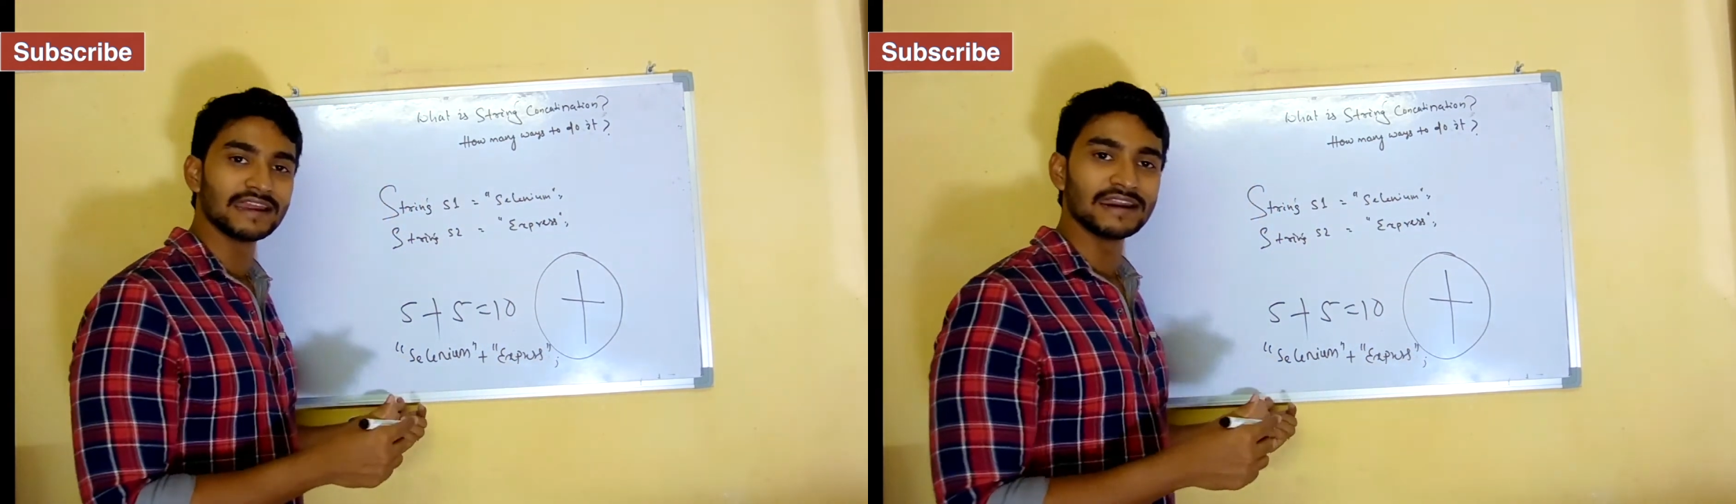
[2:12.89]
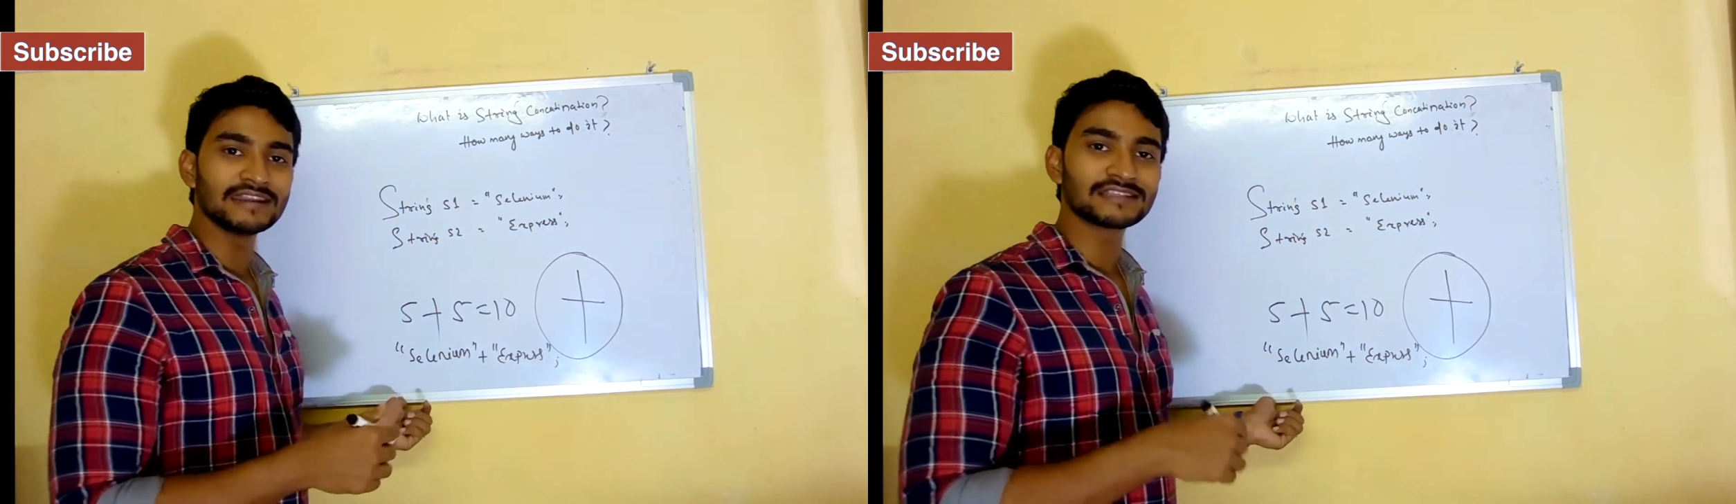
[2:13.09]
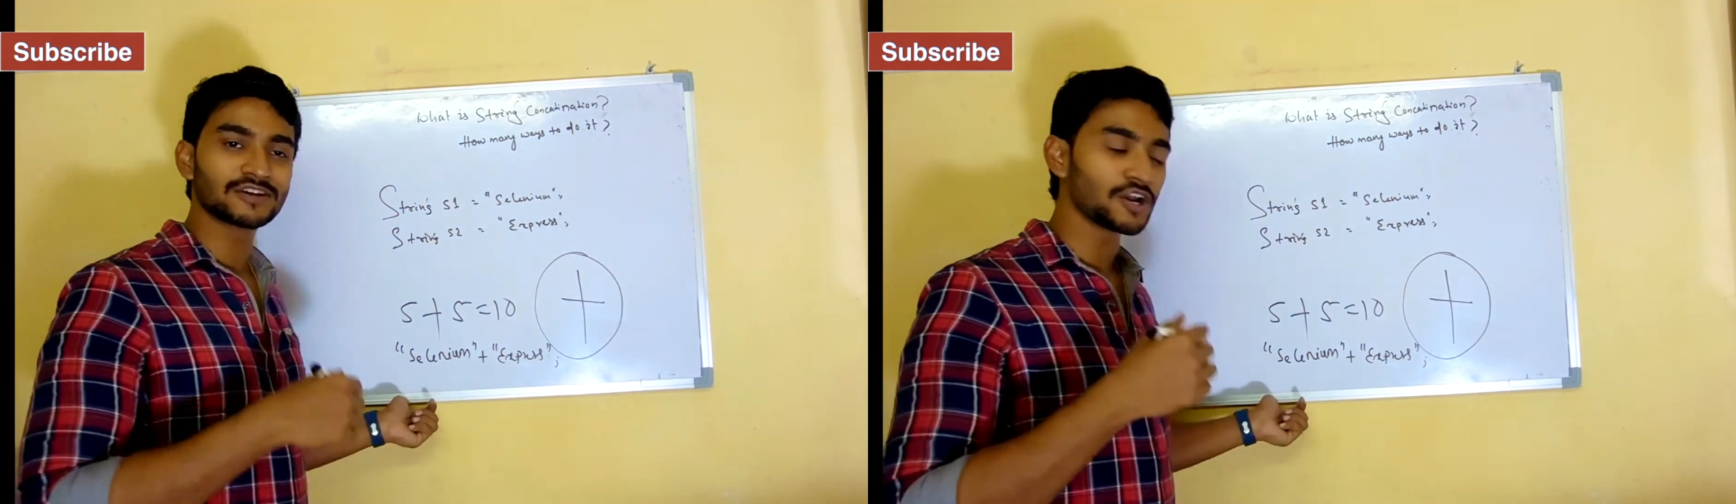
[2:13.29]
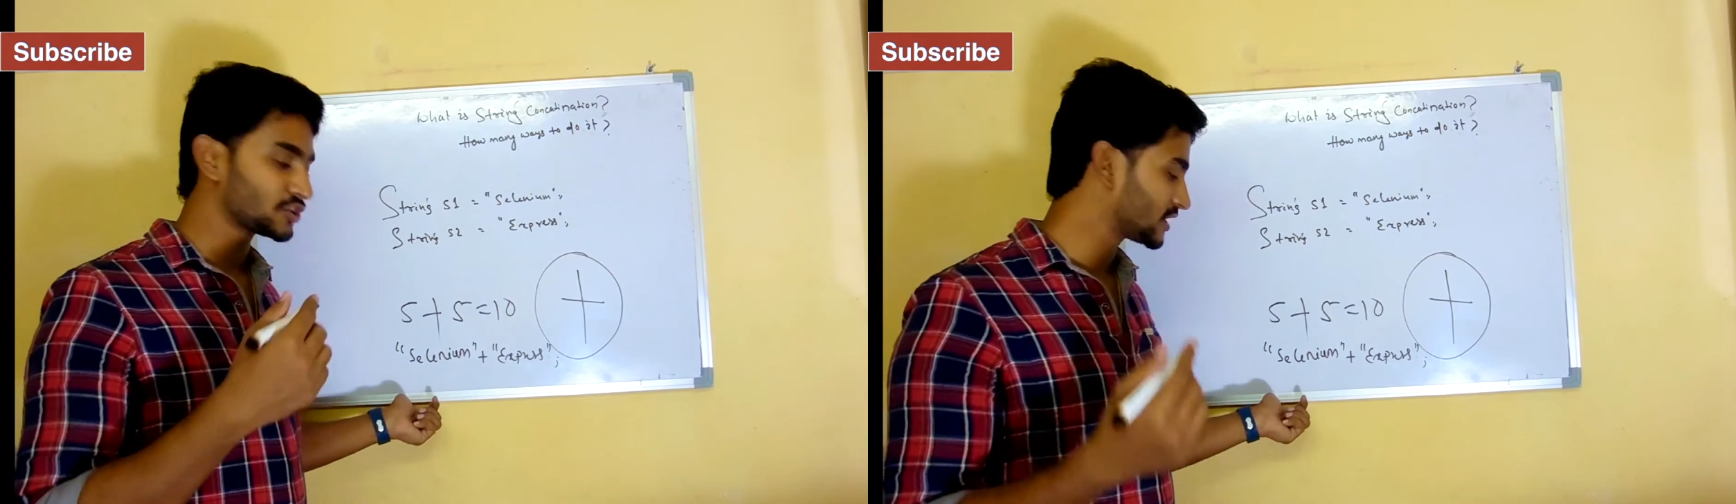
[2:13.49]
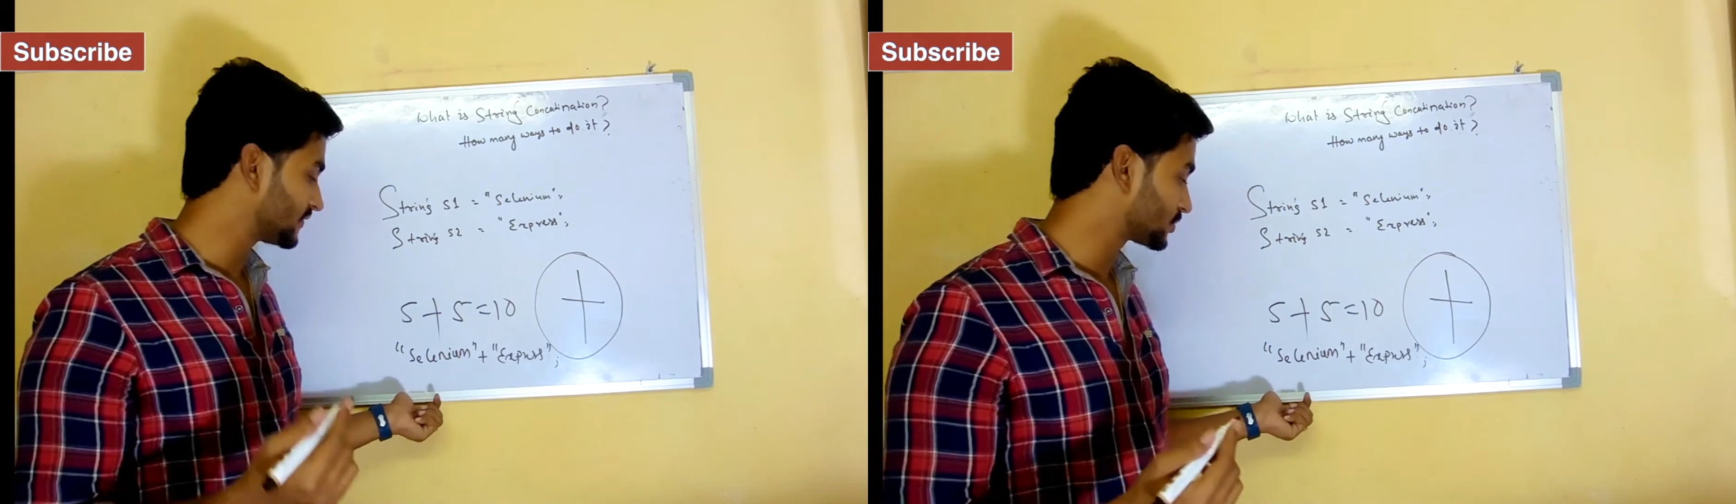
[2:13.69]
It is going
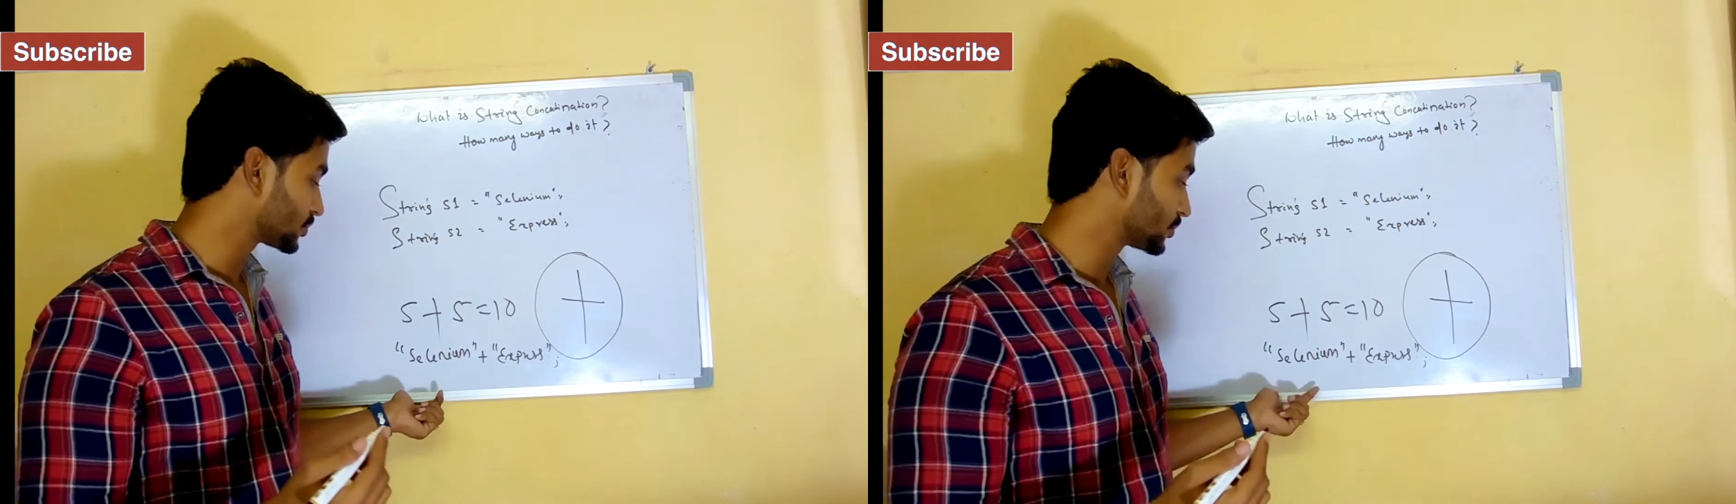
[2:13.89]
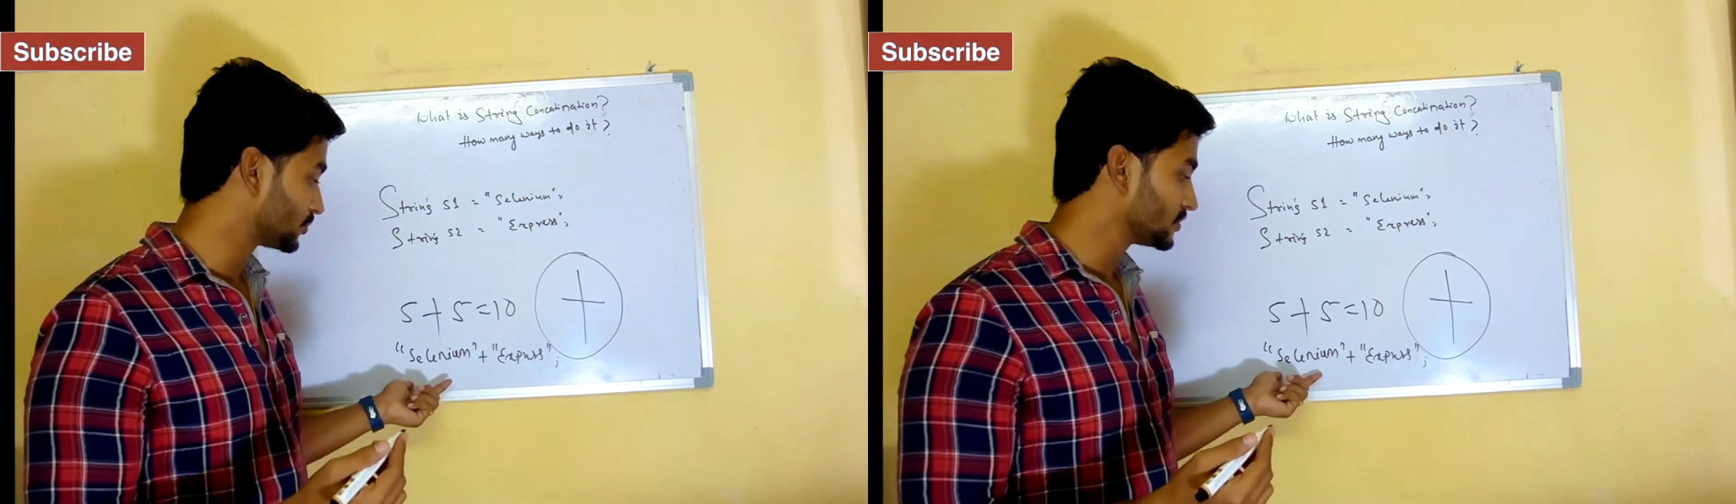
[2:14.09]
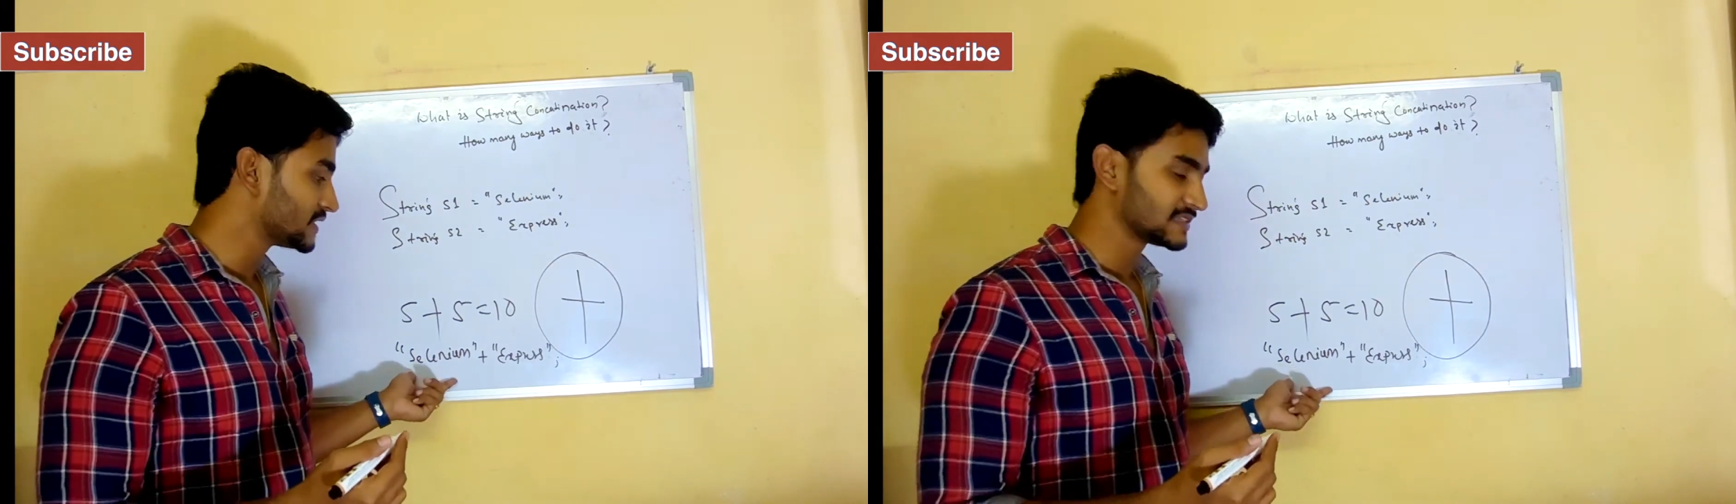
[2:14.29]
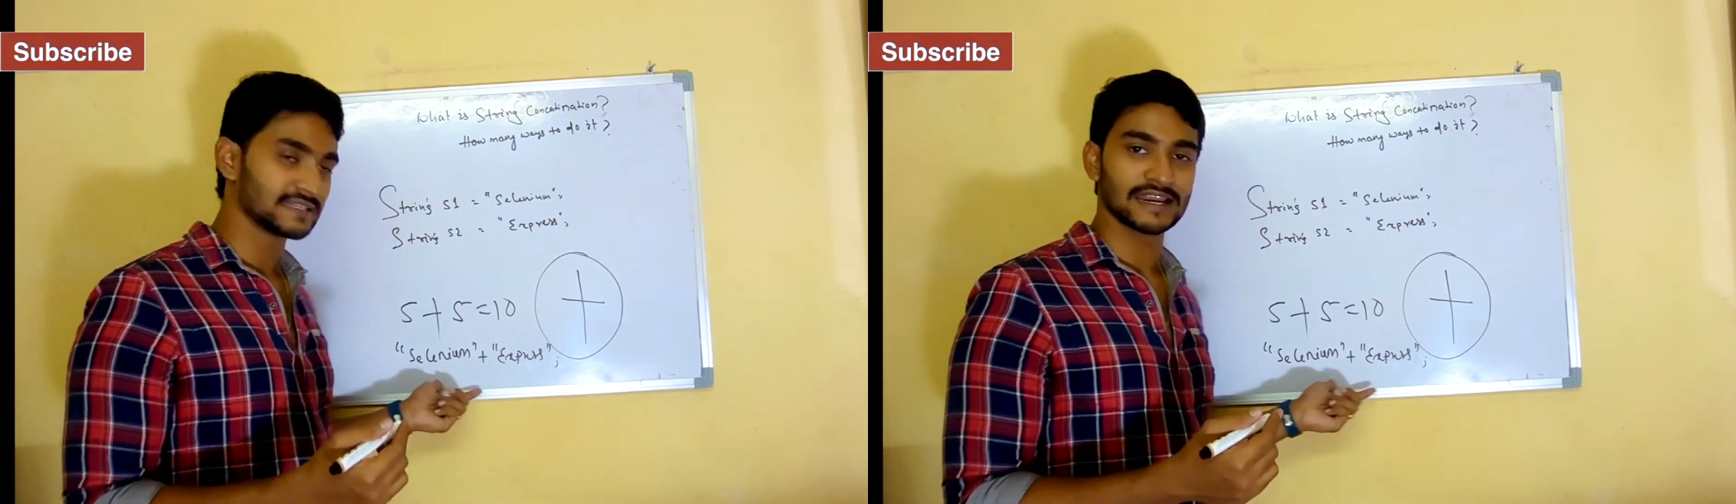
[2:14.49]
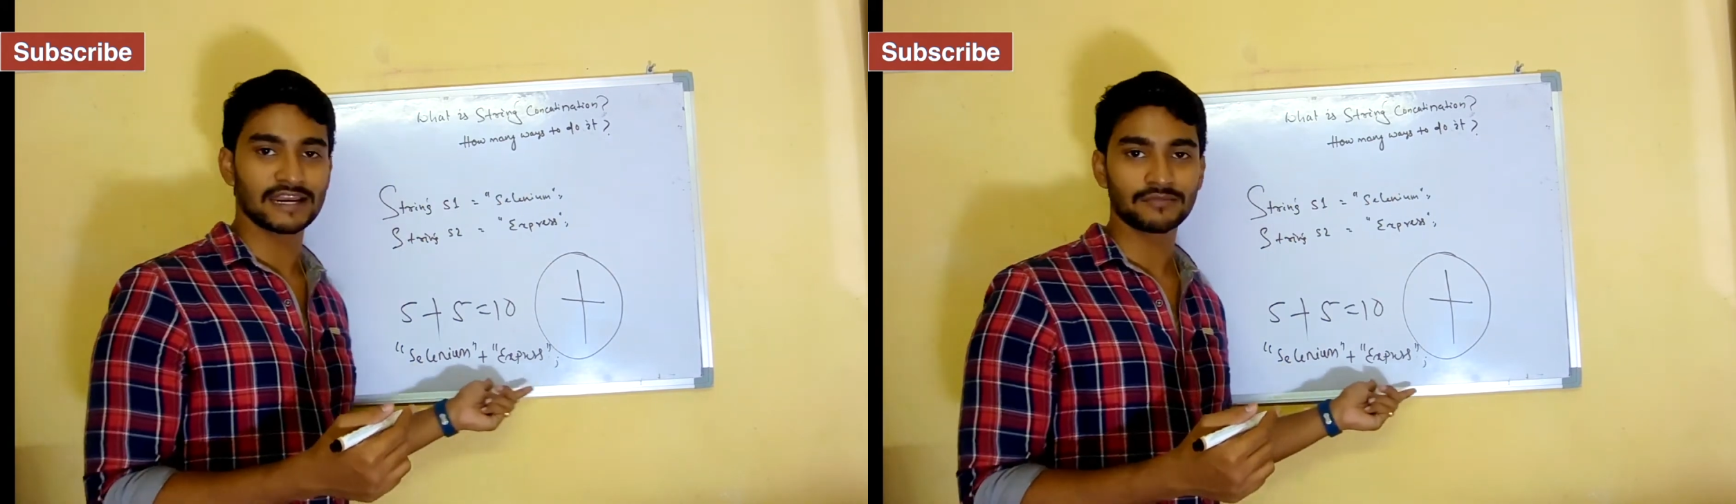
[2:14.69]
to give it to you
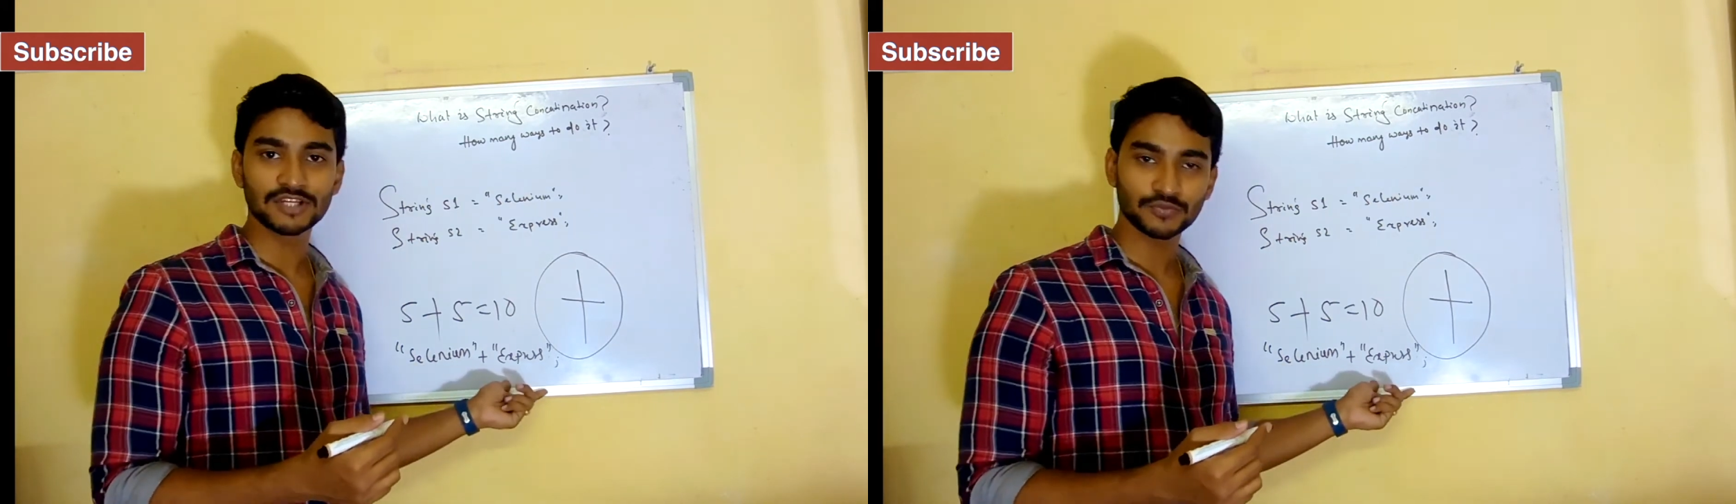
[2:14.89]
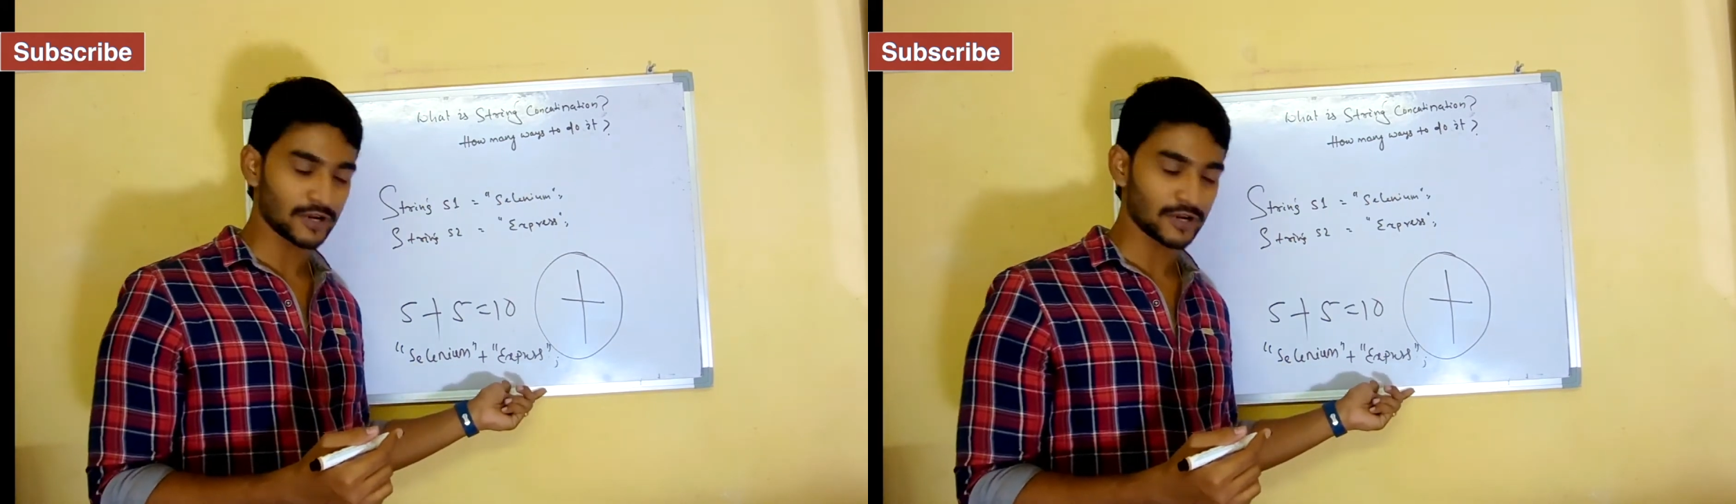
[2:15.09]
Selenium